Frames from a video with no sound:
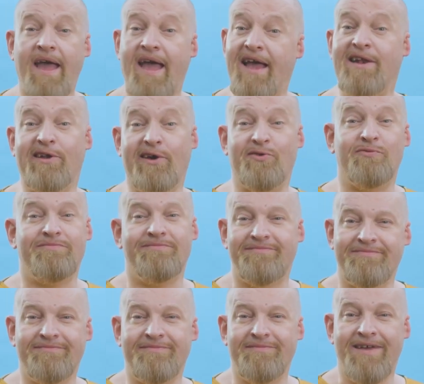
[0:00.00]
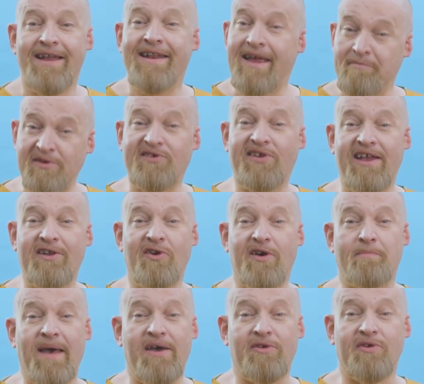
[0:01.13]
Hello. Let me tell you
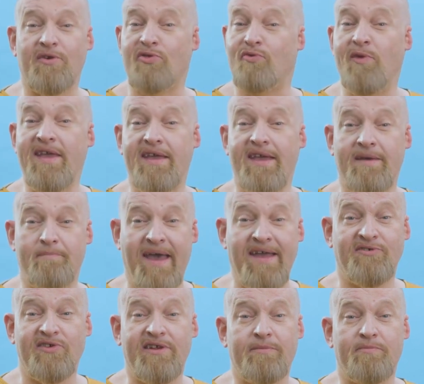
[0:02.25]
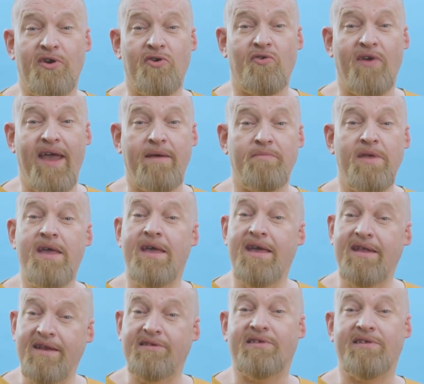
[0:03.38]
about a 3-year bachelor program
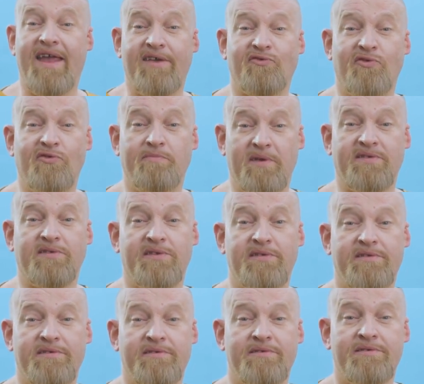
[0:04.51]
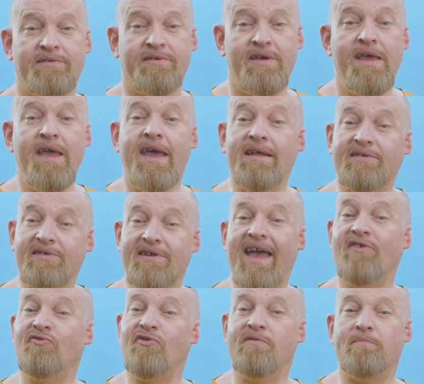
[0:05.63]
in international business.
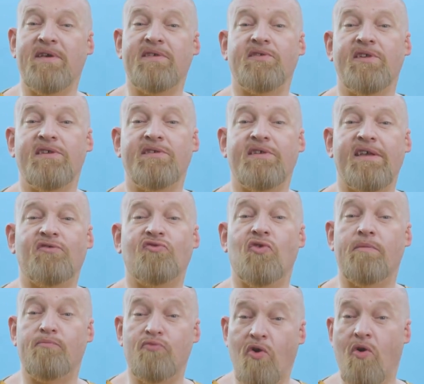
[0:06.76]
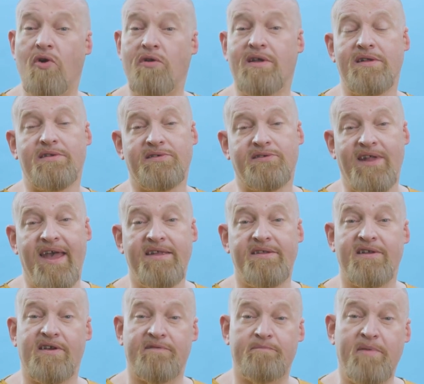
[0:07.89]
International business gives you a broad
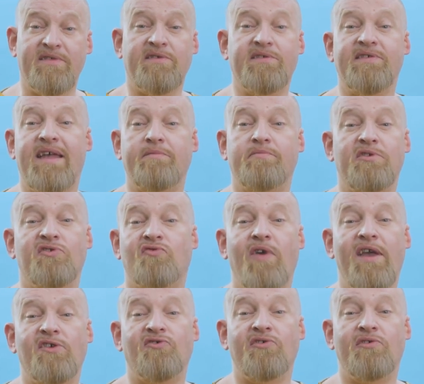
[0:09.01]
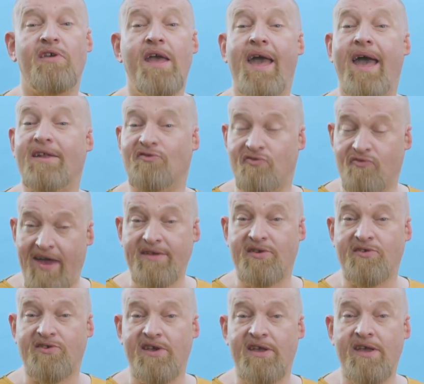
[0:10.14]
understanding of business administration and
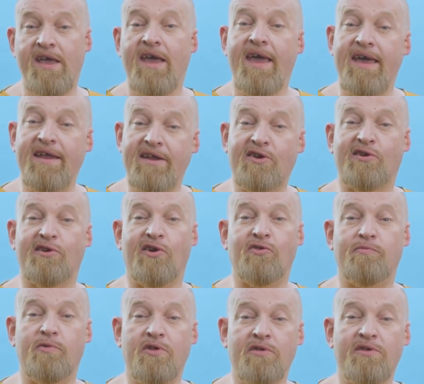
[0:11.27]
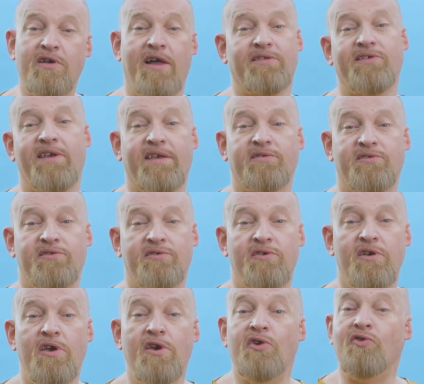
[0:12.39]
strategy in a global context.
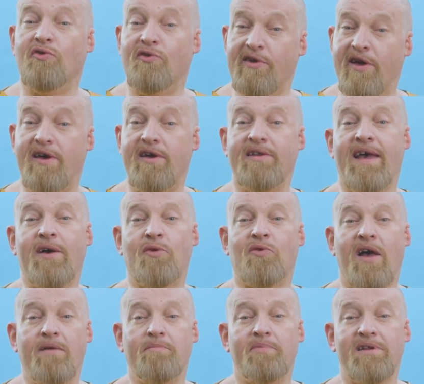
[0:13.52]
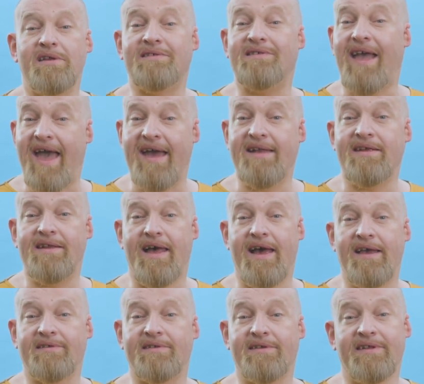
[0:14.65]
You learn how companies
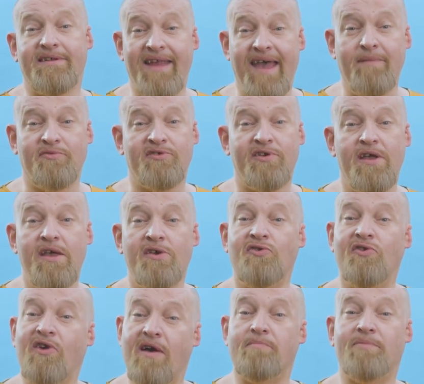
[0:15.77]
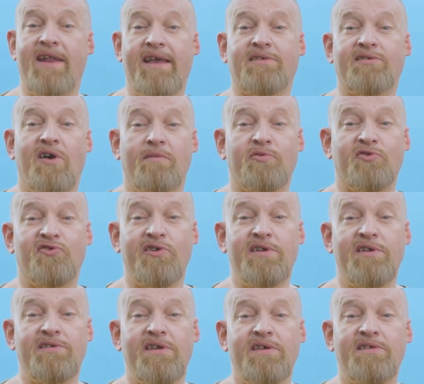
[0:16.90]
analyze and adapt to complex
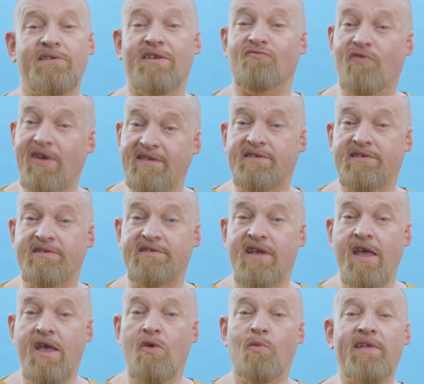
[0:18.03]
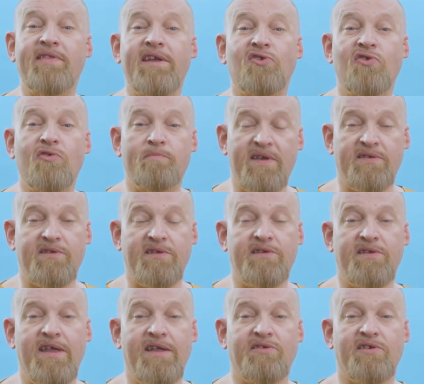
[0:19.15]
opportunities and risks when they do
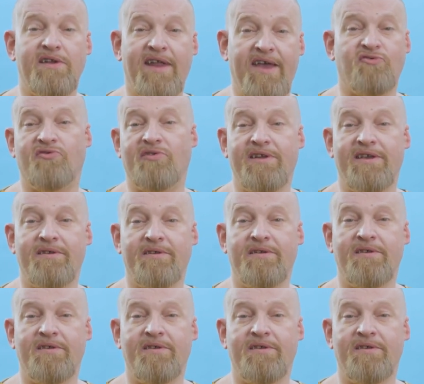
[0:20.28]
business internationally.